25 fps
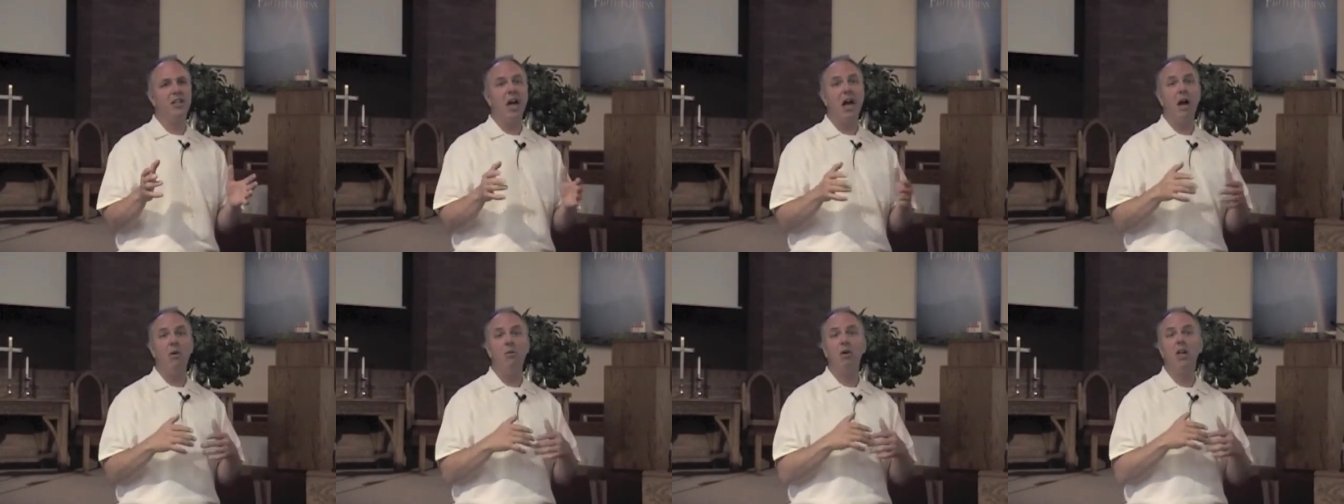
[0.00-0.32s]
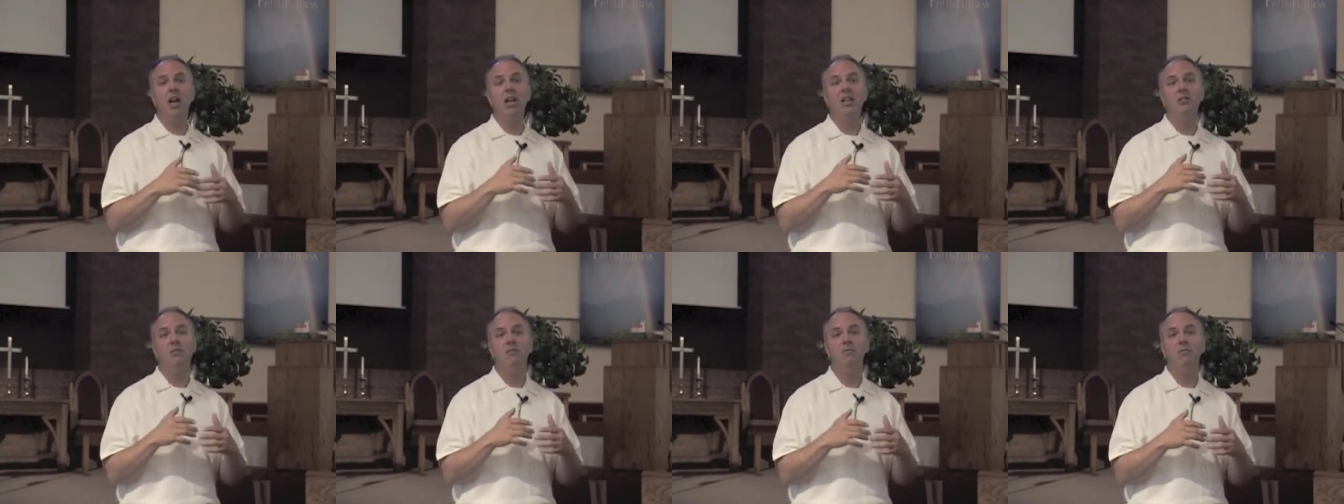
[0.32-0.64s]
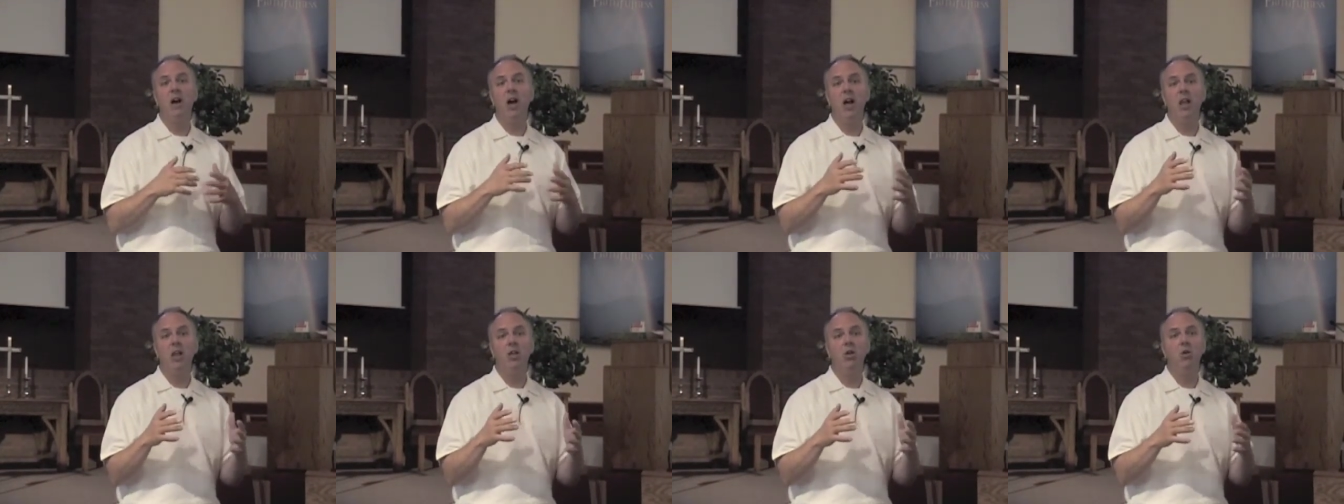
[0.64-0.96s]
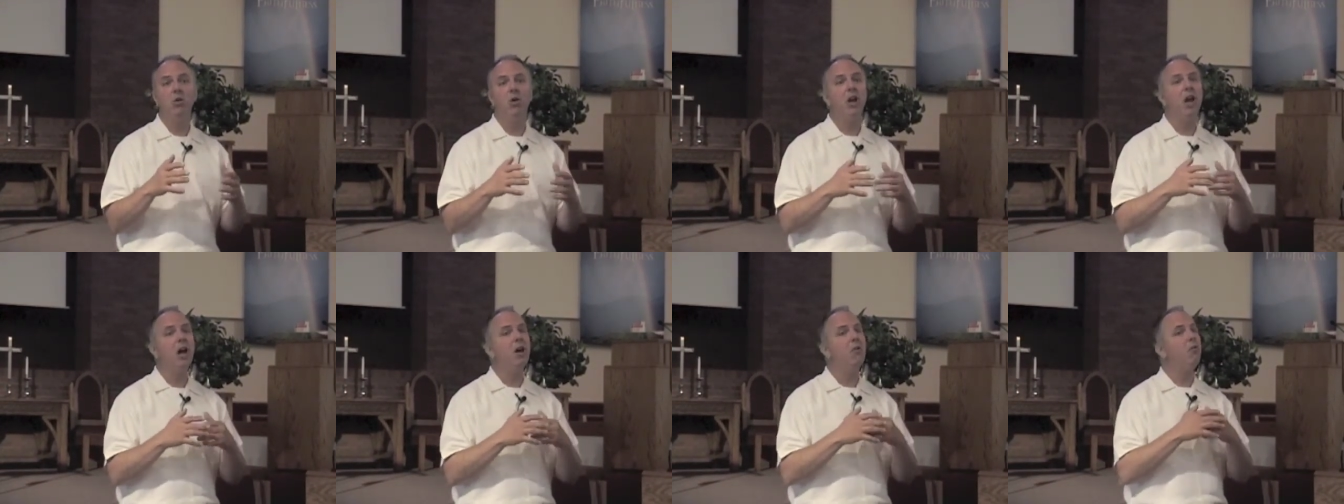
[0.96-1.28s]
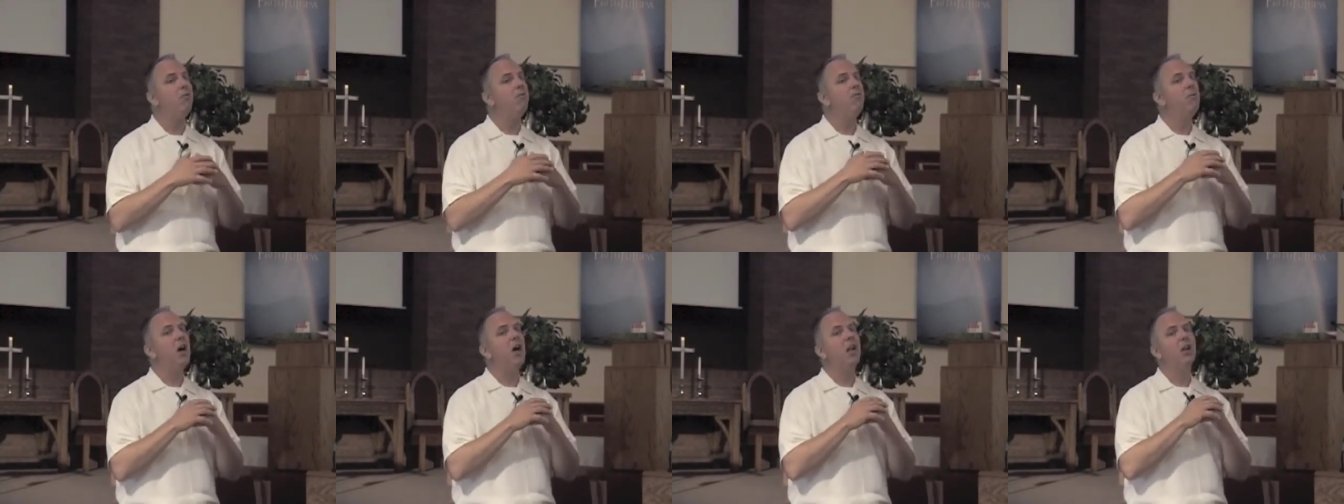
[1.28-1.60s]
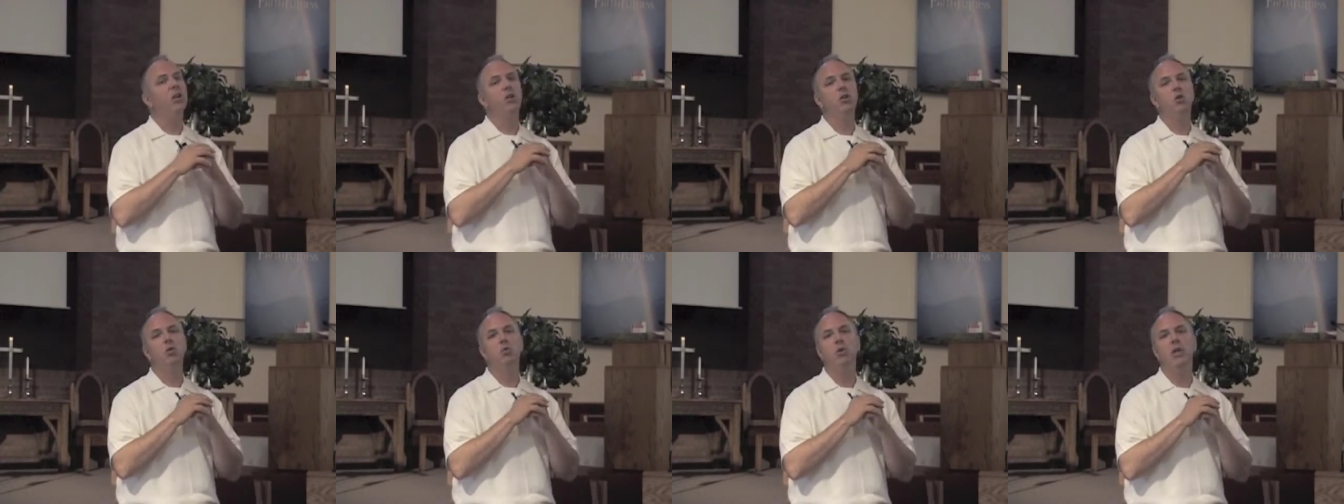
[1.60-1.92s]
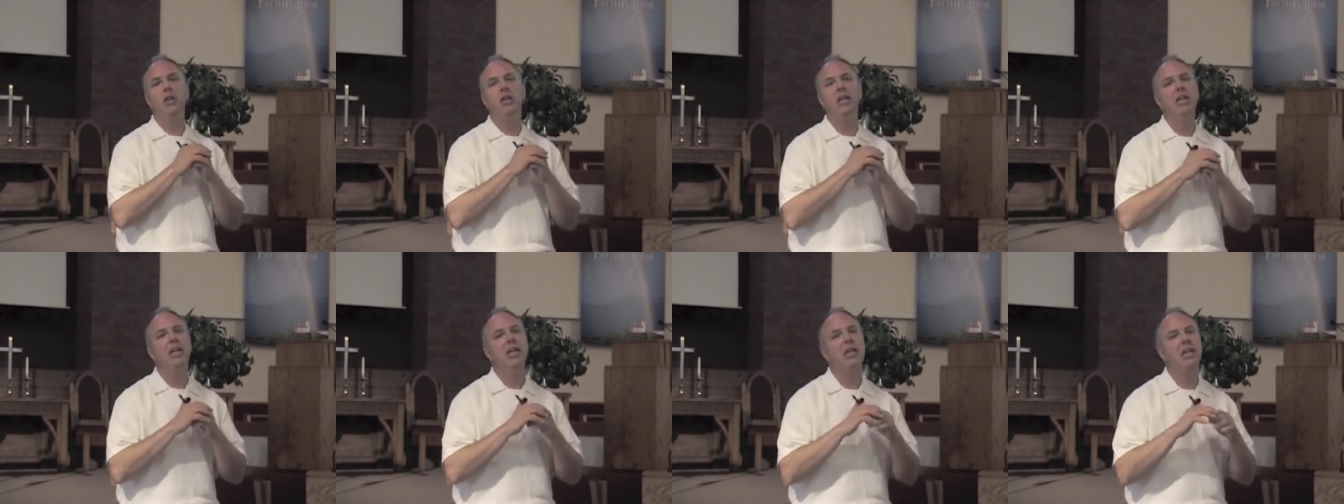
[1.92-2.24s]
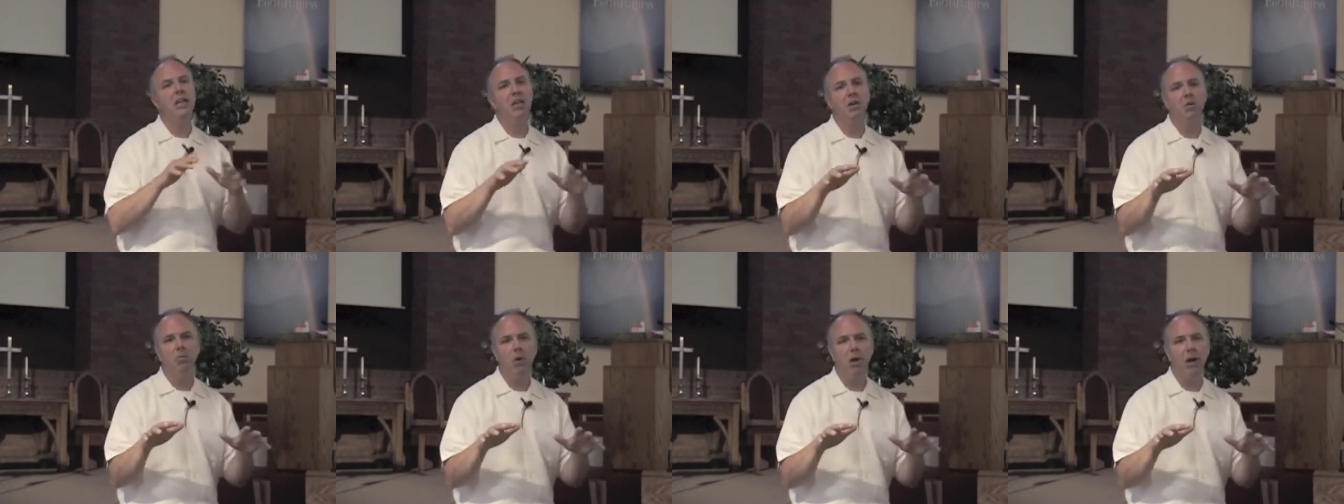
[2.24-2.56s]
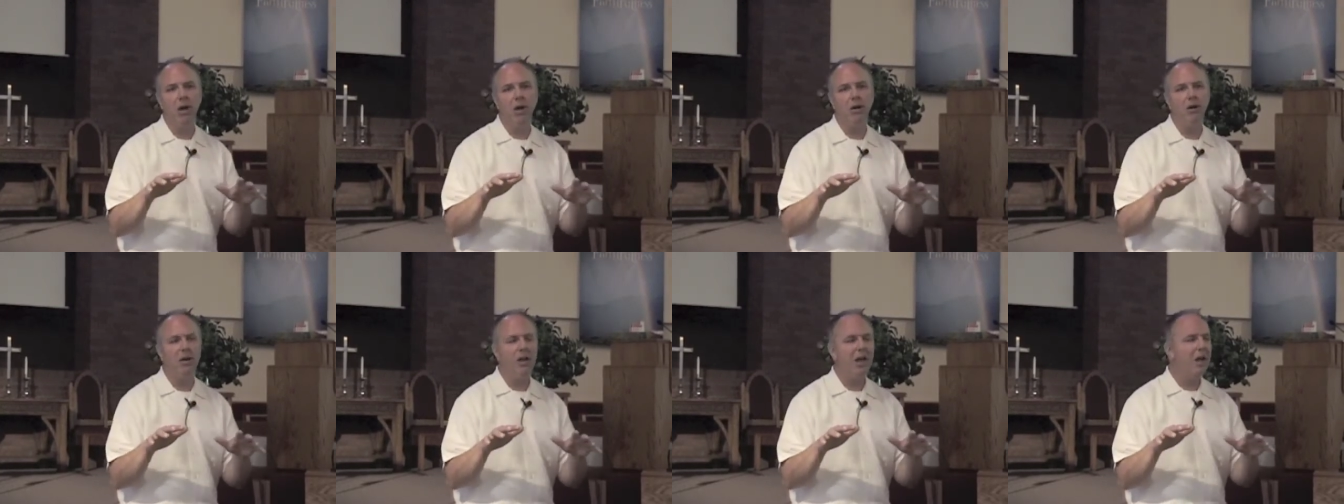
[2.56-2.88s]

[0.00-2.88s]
I would like to follow you and I will follow you anywhere.